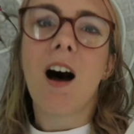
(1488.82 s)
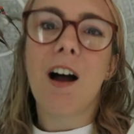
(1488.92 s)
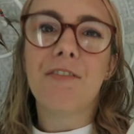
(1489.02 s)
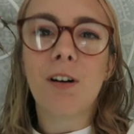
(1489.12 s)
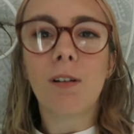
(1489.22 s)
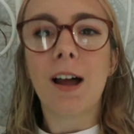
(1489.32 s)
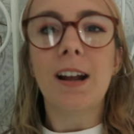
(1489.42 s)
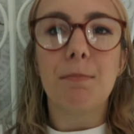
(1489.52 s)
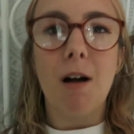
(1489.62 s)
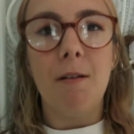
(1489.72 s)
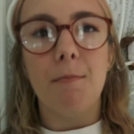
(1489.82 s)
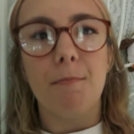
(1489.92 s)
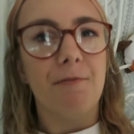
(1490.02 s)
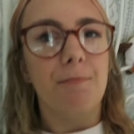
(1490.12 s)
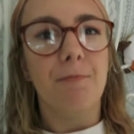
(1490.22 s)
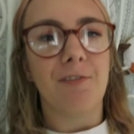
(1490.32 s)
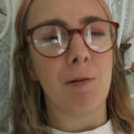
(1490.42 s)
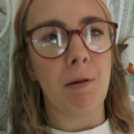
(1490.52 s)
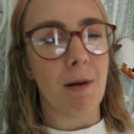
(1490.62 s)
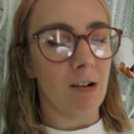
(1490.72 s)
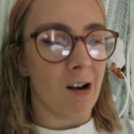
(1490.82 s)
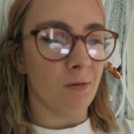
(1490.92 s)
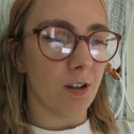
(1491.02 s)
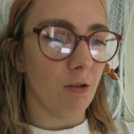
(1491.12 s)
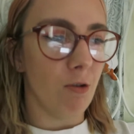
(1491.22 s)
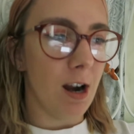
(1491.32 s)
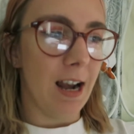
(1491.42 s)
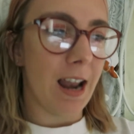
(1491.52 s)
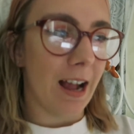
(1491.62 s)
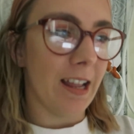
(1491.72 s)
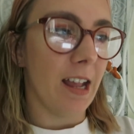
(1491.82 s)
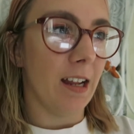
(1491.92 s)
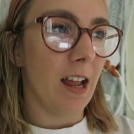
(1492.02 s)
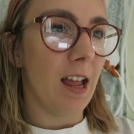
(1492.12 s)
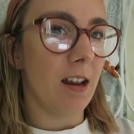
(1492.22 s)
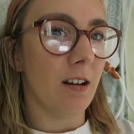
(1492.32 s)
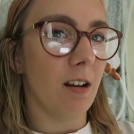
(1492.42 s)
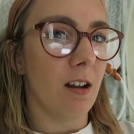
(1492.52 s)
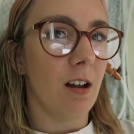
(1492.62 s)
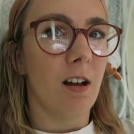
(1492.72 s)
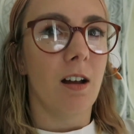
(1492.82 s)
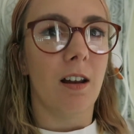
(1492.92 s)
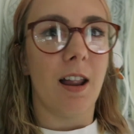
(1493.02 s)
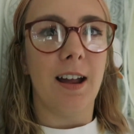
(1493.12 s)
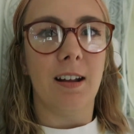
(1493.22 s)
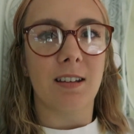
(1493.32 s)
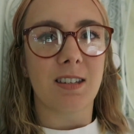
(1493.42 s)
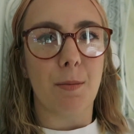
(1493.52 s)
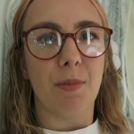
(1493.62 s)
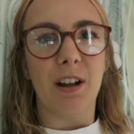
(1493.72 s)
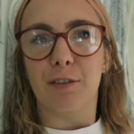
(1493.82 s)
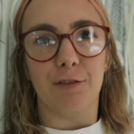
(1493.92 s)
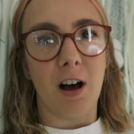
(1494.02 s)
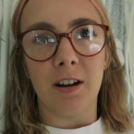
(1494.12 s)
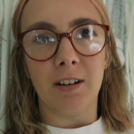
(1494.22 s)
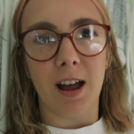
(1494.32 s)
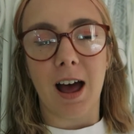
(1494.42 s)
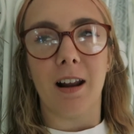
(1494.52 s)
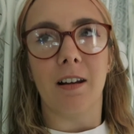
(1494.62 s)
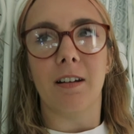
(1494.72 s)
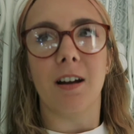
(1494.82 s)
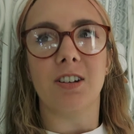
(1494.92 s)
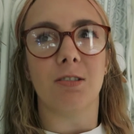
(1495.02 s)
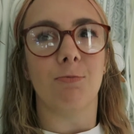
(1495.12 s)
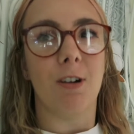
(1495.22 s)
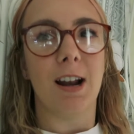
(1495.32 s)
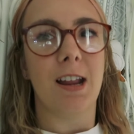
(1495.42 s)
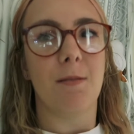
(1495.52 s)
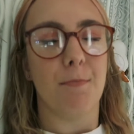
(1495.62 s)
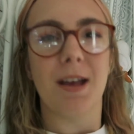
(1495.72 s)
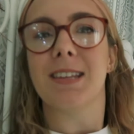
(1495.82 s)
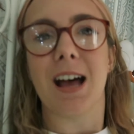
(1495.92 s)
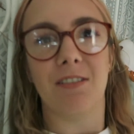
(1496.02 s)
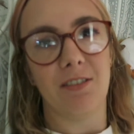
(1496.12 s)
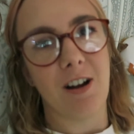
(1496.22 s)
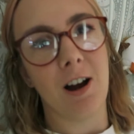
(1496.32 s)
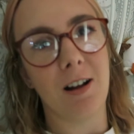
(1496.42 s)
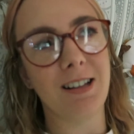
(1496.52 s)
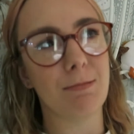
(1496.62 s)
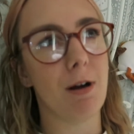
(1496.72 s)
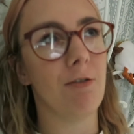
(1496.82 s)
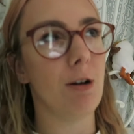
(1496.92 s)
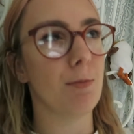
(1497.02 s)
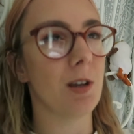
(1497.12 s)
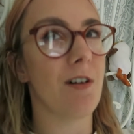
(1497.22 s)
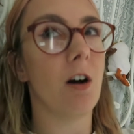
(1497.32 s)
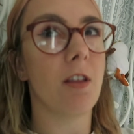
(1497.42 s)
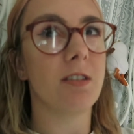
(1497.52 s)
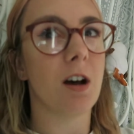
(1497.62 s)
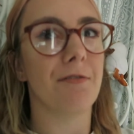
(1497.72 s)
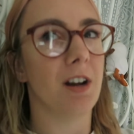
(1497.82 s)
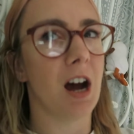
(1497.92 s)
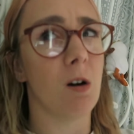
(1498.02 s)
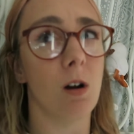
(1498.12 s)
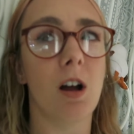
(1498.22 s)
I feel like my filming backgrounds are really lacking in like something fun, and I just really miss having fairy lights in my room, so I've hung those up for now.